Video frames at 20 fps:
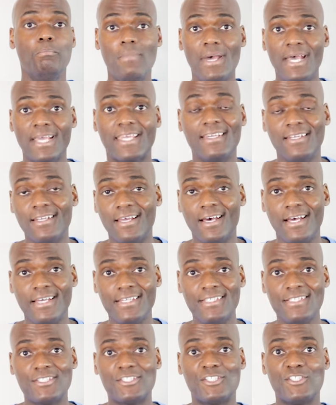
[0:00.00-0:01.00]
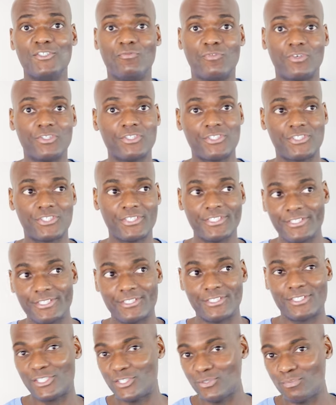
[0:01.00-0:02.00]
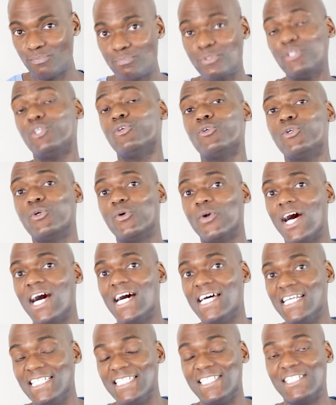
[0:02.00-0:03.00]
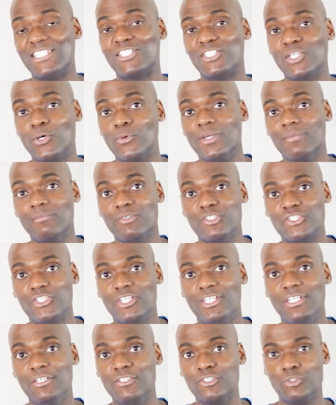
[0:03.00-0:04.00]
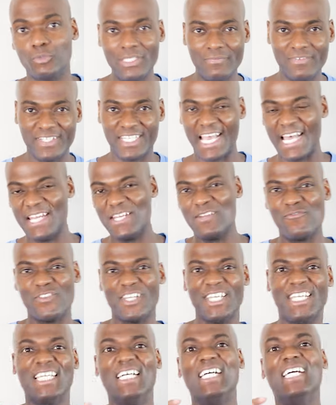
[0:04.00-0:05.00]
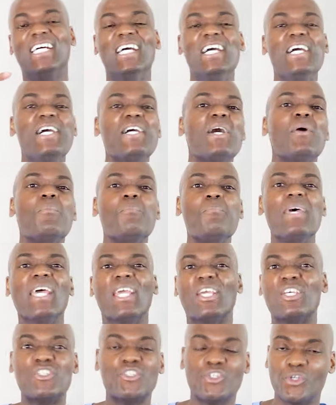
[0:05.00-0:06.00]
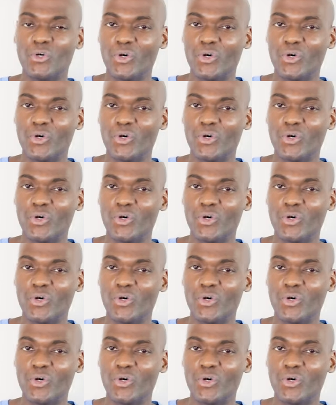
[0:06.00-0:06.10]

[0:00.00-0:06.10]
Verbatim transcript: Mechanized versus computerized sewing machines, or even kind of like a mix